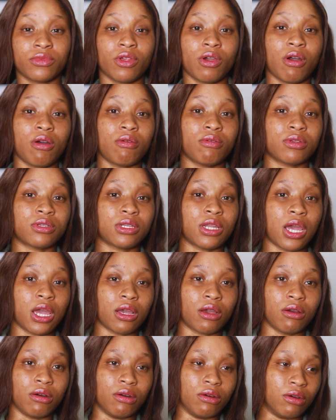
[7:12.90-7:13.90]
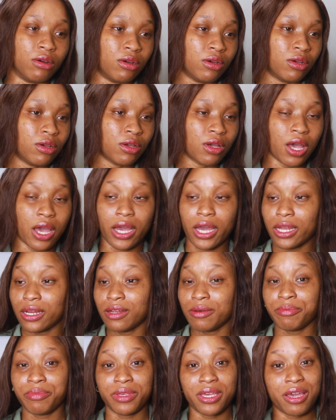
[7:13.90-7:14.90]
was like, I
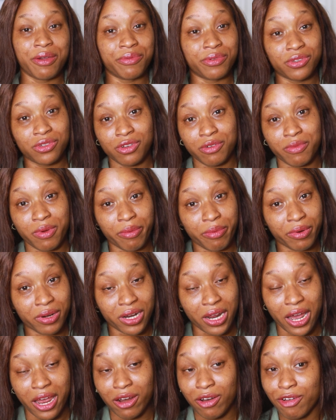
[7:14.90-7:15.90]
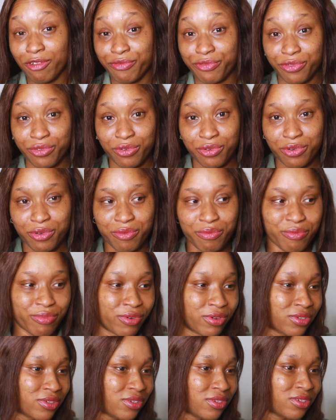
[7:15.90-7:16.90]
cannot be here with you, my brother. I love you,
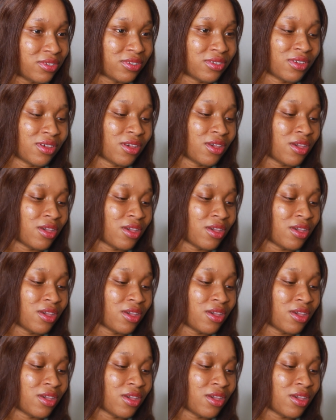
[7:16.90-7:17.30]
but